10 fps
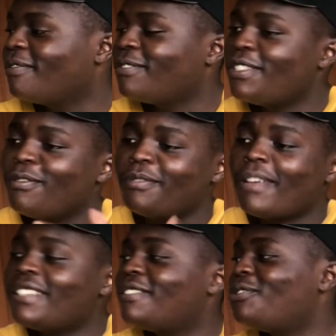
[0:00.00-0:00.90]
See, in my
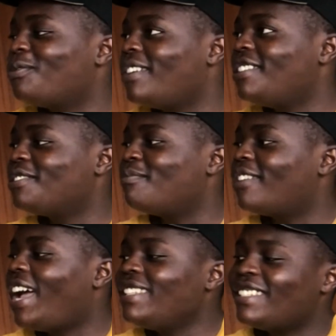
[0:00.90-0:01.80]
situation,
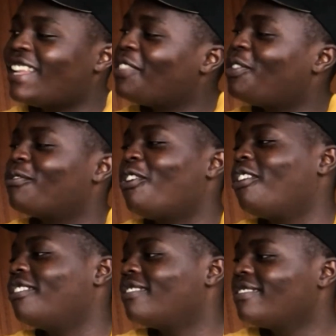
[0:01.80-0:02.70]
I did nothing
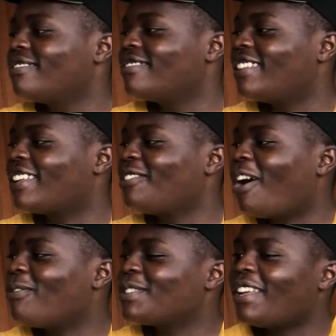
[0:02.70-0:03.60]
wrong. Like, no,
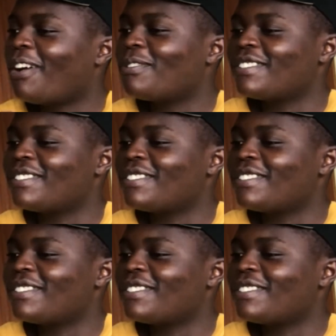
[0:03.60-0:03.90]
I was.